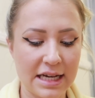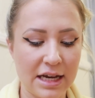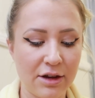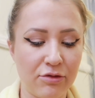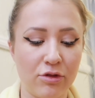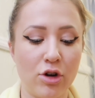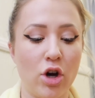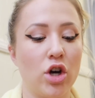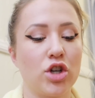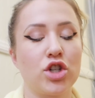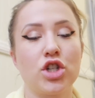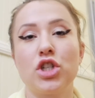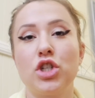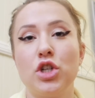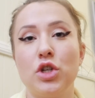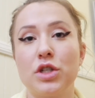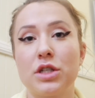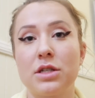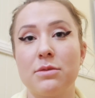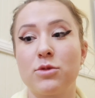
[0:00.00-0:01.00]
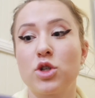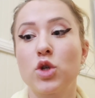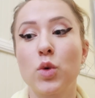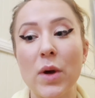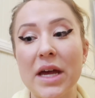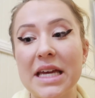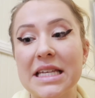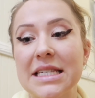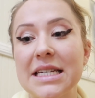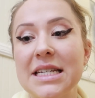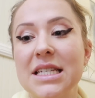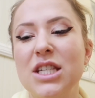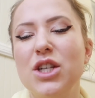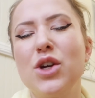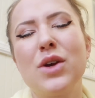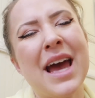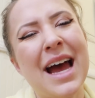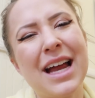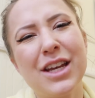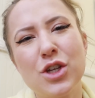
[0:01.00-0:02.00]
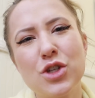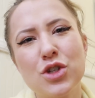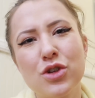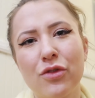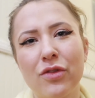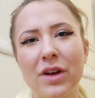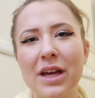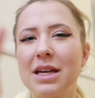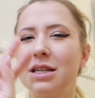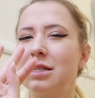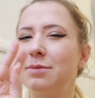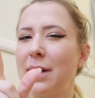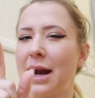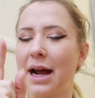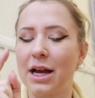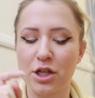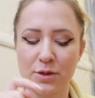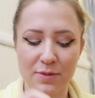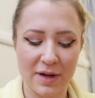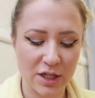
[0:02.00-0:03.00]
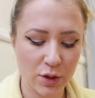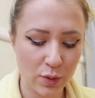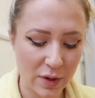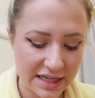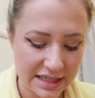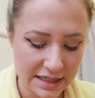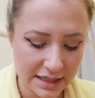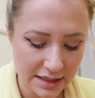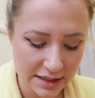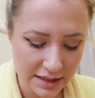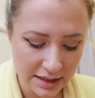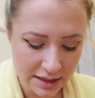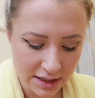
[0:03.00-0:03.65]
If not, just use some tweezers. You can use your fingers, but I use my tweezers.